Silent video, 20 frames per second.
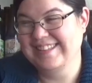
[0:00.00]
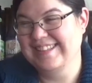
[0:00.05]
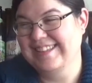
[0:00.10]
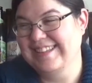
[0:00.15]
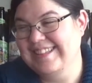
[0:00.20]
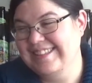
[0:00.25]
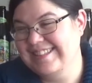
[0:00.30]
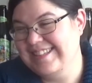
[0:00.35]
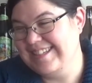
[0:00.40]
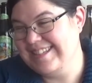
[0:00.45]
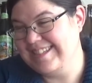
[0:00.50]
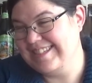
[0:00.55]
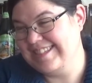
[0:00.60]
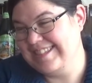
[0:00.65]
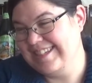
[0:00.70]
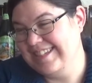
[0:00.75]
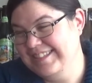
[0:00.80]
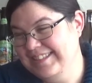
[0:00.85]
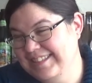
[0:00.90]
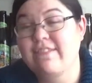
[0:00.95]
This
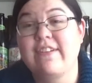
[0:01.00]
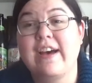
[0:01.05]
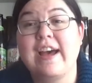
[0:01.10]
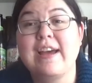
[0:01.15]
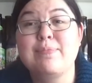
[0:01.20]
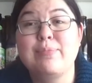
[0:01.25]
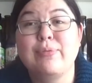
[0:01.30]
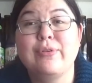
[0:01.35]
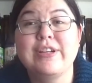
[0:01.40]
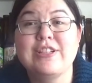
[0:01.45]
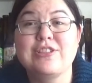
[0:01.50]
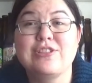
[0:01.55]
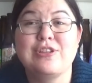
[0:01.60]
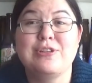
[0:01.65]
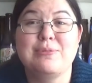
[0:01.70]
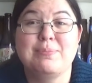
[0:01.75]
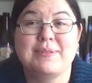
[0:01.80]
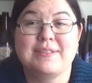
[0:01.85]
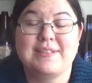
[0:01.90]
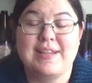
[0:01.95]
is
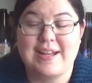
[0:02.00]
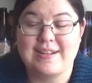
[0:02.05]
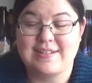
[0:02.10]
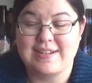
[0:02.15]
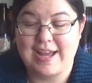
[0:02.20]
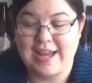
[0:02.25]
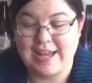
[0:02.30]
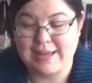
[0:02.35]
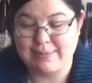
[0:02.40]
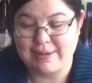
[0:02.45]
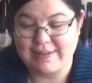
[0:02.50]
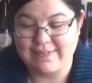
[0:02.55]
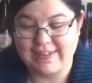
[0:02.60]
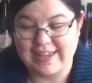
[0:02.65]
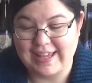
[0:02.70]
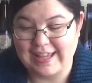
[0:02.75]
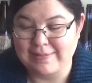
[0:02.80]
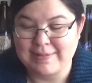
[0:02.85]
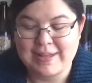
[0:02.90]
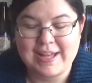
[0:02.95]
5.2% ABV.